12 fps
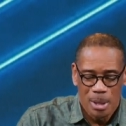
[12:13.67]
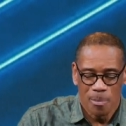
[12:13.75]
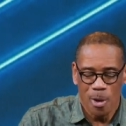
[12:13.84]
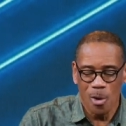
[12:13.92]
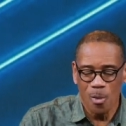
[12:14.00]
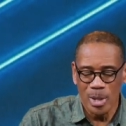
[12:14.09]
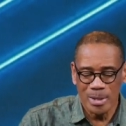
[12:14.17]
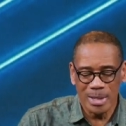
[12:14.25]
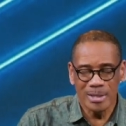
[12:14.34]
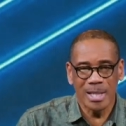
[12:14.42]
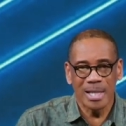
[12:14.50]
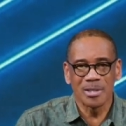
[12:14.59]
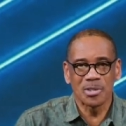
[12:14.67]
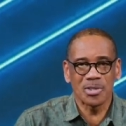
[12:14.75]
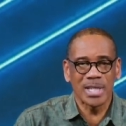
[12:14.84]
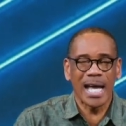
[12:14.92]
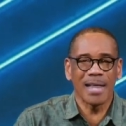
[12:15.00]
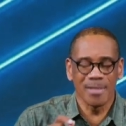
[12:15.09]
Paul wants us to
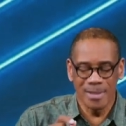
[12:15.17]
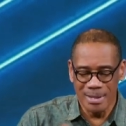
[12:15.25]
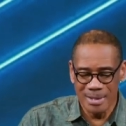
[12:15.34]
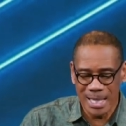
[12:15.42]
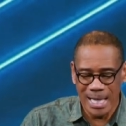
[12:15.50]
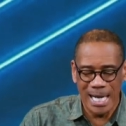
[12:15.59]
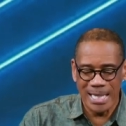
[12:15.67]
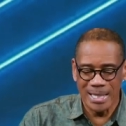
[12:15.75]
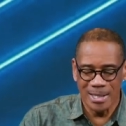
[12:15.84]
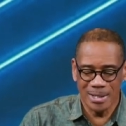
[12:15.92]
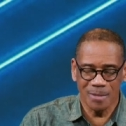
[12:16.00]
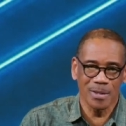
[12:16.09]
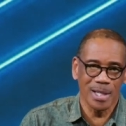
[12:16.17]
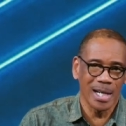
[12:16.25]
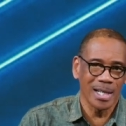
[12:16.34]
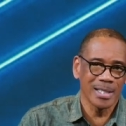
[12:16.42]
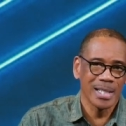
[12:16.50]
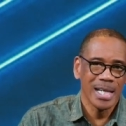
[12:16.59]
understand this kindness of
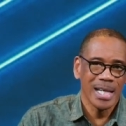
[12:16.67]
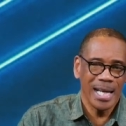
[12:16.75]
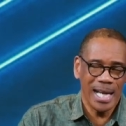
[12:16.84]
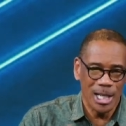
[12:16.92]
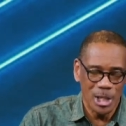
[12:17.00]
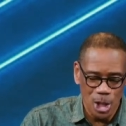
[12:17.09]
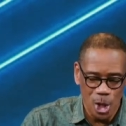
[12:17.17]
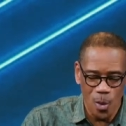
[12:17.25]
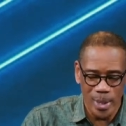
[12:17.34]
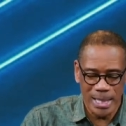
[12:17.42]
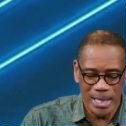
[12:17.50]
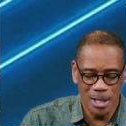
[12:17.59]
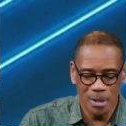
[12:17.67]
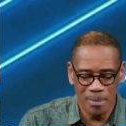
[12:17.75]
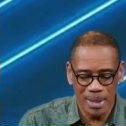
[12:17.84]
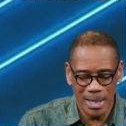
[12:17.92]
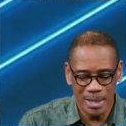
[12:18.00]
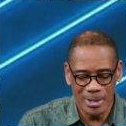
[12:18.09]
God and knowing
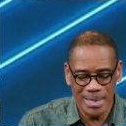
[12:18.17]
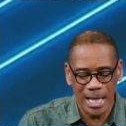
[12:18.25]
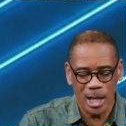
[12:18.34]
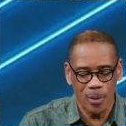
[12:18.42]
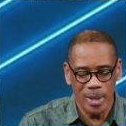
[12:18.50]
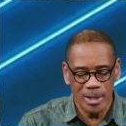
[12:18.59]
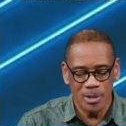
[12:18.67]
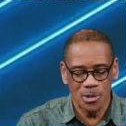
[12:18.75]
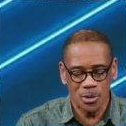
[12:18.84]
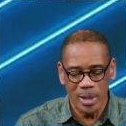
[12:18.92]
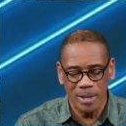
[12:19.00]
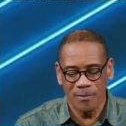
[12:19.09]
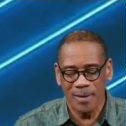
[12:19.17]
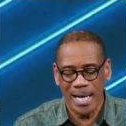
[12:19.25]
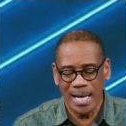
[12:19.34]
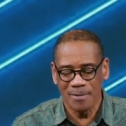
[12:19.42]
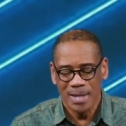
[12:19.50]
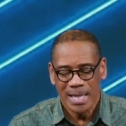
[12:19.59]
him in 2 Corinthians 3 and
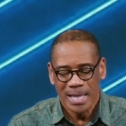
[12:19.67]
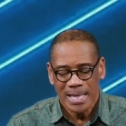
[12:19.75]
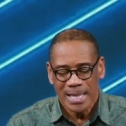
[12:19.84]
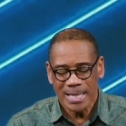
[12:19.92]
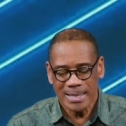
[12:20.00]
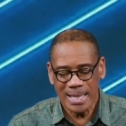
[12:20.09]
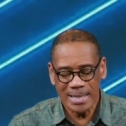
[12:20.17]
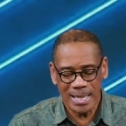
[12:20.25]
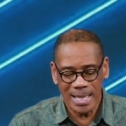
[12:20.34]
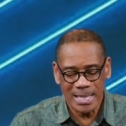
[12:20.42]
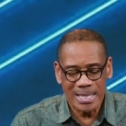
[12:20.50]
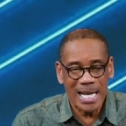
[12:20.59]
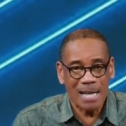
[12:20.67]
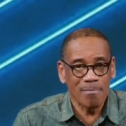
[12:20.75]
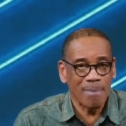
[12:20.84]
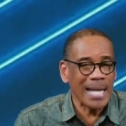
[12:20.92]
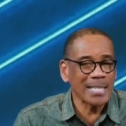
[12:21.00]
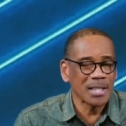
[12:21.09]
5, he says, It is not
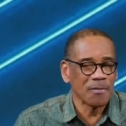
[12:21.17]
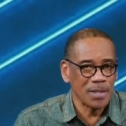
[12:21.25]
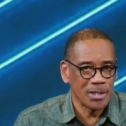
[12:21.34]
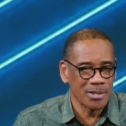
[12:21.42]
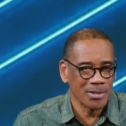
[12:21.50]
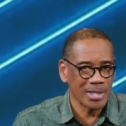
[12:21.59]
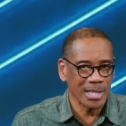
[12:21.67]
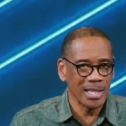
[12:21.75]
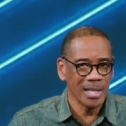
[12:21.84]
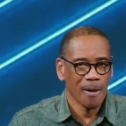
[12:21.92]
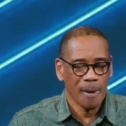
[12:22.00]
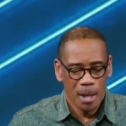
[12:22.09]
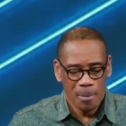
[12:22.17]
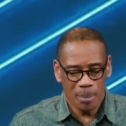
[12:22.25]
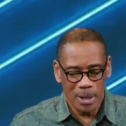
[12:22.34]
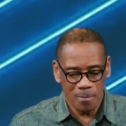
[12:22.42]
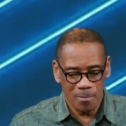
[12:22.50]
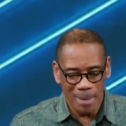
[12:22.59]
my sufficiency,
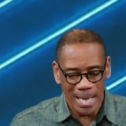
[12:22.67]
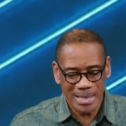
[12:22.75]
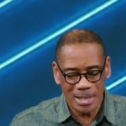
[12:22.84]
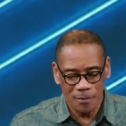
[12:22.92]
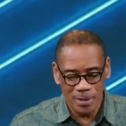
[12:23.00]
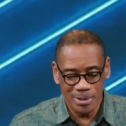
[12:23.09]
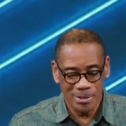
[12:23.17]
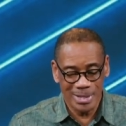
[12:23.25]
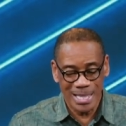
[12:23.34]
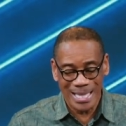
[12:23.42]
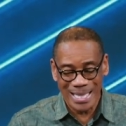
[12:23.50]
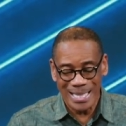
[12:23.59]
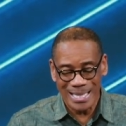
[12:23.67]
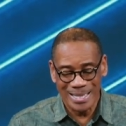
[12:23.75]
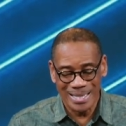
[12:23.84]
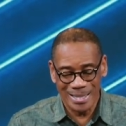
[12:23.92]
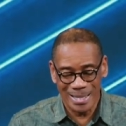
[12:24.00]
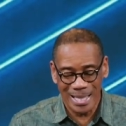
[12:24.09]
but my sufficiency
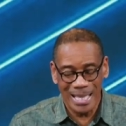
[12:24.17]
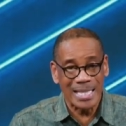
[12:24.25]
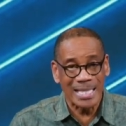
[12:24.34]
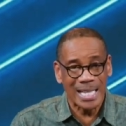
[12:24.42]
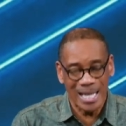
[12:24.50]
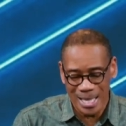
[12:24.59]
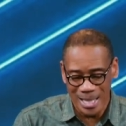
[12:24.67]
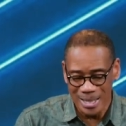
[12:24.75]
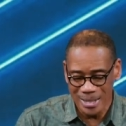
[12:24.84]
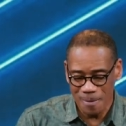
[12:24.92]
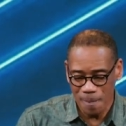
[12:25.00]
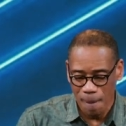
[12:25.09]
is in God.